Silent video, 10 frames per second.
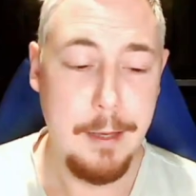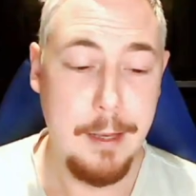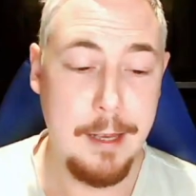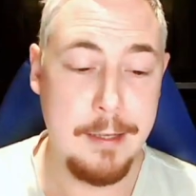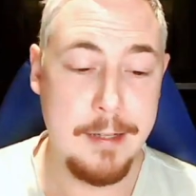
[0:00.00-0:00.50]

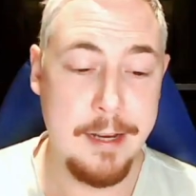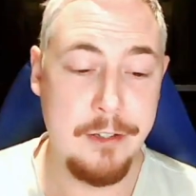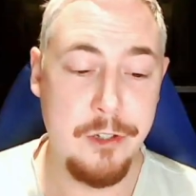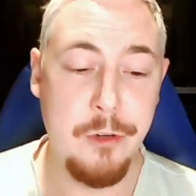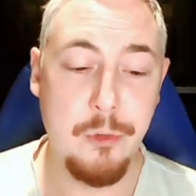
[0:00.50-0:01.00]
and
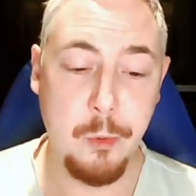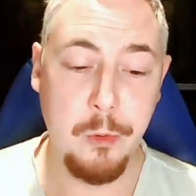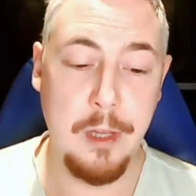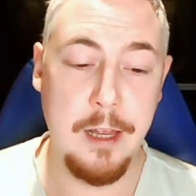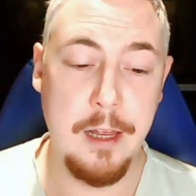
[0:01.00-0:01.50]
as
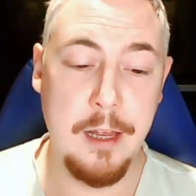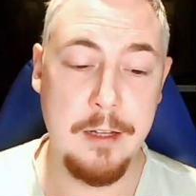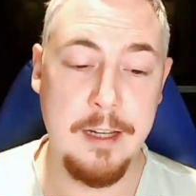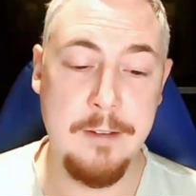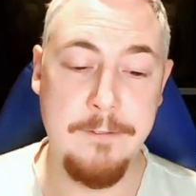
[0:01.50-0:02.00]
usual,
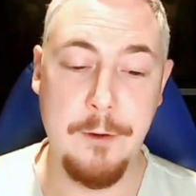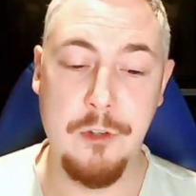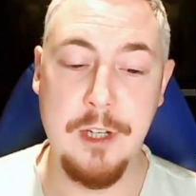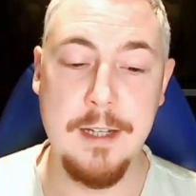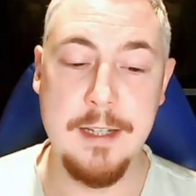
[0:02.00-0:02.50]
an info
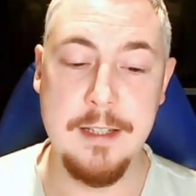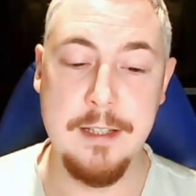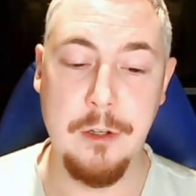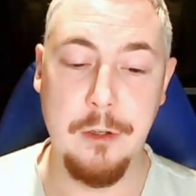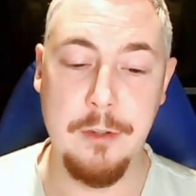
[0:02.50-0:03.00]
sheet is
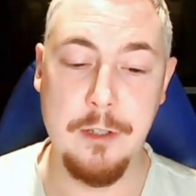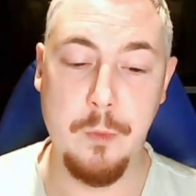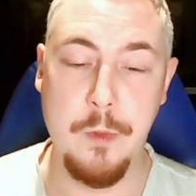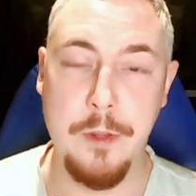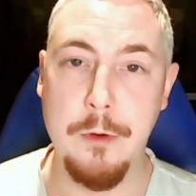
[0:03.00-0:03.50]

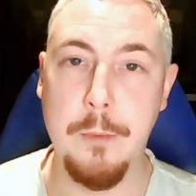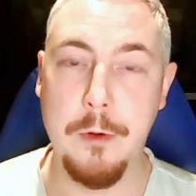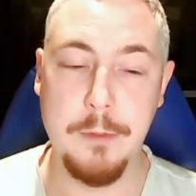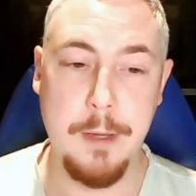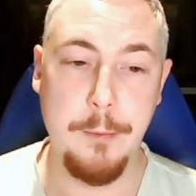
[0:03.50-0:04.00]
included with your
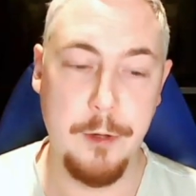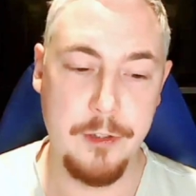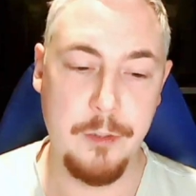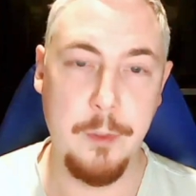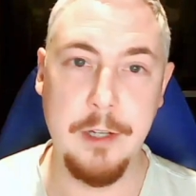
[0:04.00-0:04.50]
box paperwork
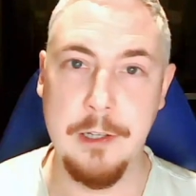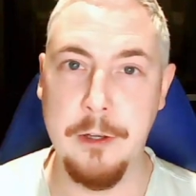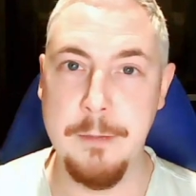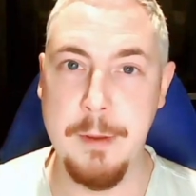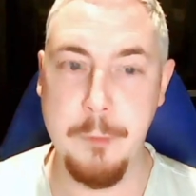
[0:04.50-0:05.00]
so we can
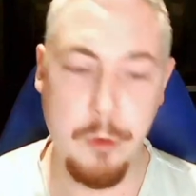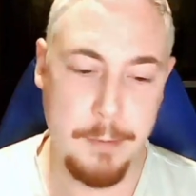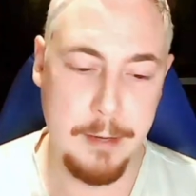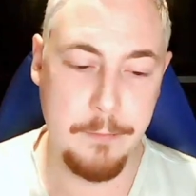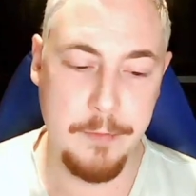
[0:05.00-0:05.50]
learn a bit more
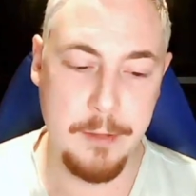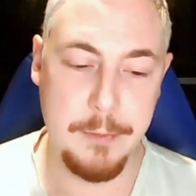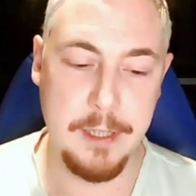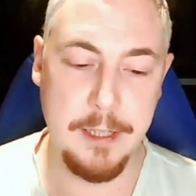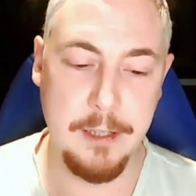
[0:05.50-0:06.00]
about the
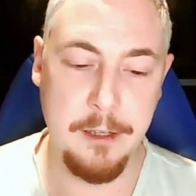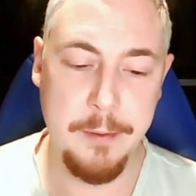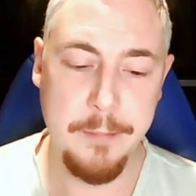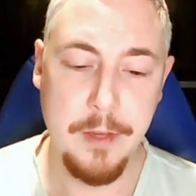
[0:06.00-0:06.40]
particular herb.